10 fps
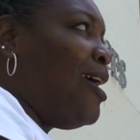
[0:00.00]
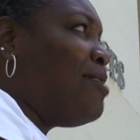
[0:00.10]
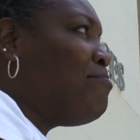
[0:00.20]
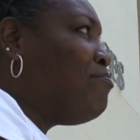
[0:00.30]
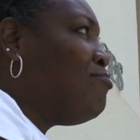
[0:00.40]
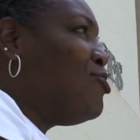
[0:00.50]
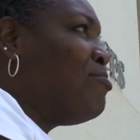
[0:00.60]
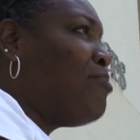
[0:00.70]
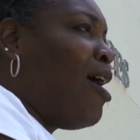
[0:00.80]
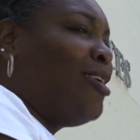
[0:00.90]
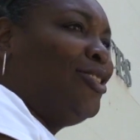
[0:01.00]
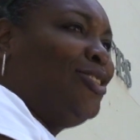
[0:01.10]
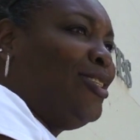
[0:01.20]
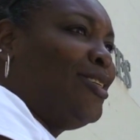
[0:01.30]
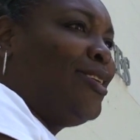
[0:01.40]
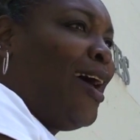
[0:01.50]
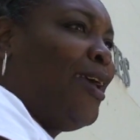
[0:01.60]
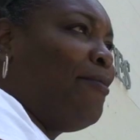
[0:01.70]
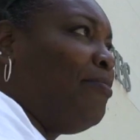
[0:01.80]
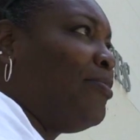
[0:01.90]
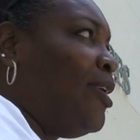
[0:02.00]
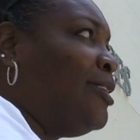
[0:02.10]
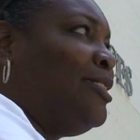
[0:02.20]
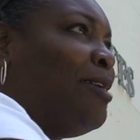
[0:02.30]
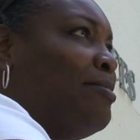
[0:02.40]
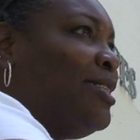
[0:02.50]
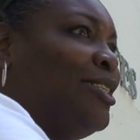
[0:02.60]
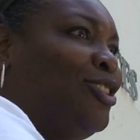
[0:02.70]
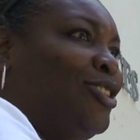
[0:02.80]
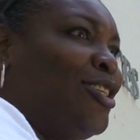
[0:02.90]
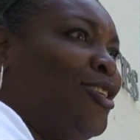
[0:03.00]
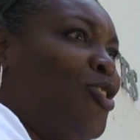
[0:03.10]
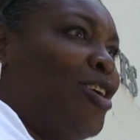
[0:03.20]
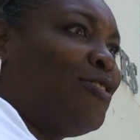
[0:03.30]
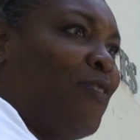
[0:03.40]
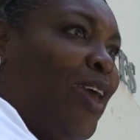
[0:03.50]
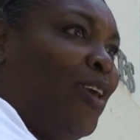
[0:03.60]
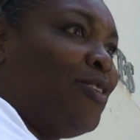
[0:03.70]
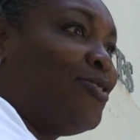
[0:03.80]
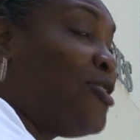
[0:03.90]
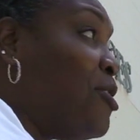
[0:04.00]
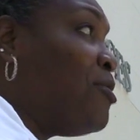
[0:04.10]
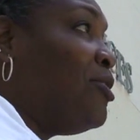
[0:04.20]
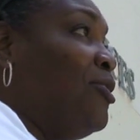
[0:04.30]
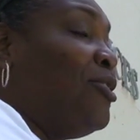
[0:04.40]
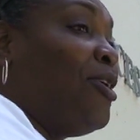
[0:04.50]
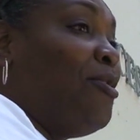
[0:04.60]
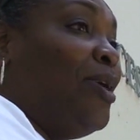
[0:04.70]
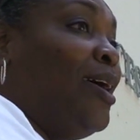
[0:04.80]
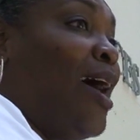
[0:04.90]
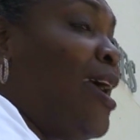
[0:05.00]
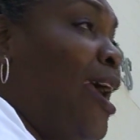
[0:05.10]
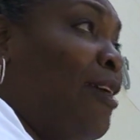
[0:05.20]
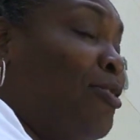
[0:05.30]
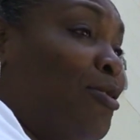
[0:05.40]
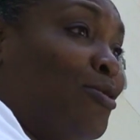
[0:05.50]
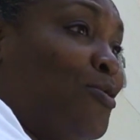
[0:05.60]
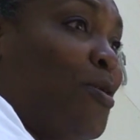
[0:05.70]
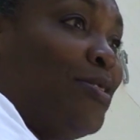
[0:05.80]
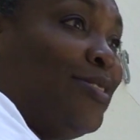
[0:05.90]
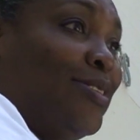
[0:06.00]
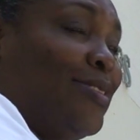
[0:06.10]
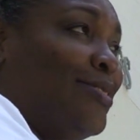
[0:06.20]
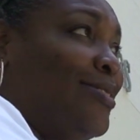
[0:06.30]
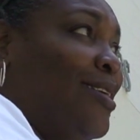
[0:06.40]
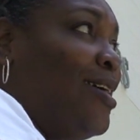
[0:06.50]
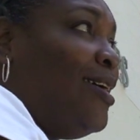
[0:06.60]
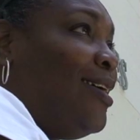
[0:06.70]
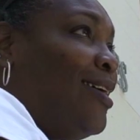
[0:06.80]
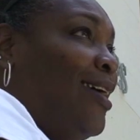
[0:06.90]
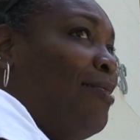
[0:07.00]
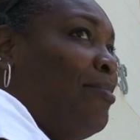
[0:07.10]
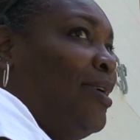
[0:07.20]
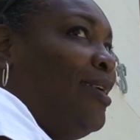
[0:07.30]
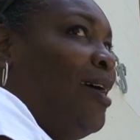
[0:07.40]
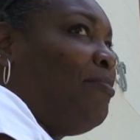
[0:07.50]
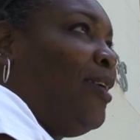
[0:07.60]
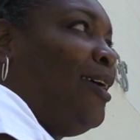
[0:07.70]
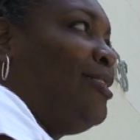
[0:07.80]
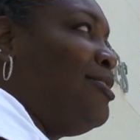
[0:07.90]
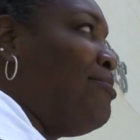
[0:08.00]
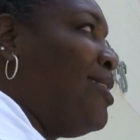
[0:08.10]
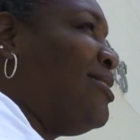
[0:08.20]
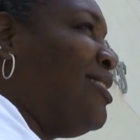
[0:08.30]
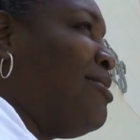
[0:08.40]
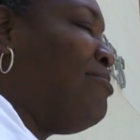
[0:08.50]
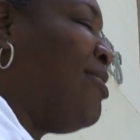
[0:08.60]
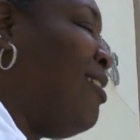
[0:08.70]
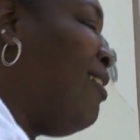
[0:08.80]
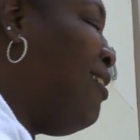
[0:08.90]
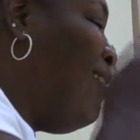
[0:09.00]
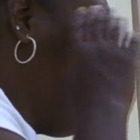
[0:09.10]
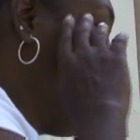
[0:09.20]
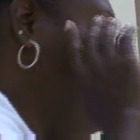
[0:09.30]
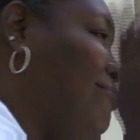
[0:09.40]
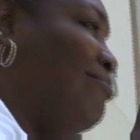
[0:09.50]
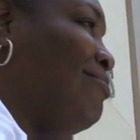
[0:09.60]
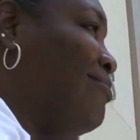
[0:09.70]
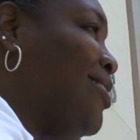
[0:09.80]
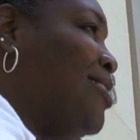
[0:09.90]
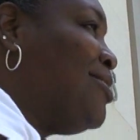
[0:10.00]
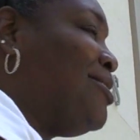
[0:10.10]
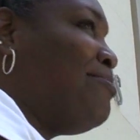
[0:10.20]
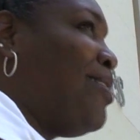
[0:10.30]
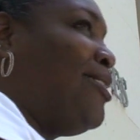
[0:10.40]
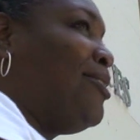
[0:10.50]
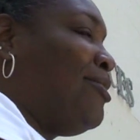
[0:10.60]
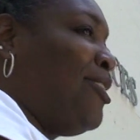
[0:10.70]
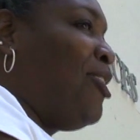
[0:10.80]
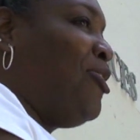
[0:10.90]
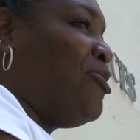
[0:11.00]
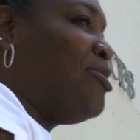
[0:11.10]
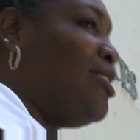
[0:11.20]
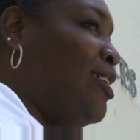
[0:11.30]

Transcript: and demolish it like a demolition in Las Vegas. You know, and I had those questions. But I'm thinking to myself, no, somebody will think you're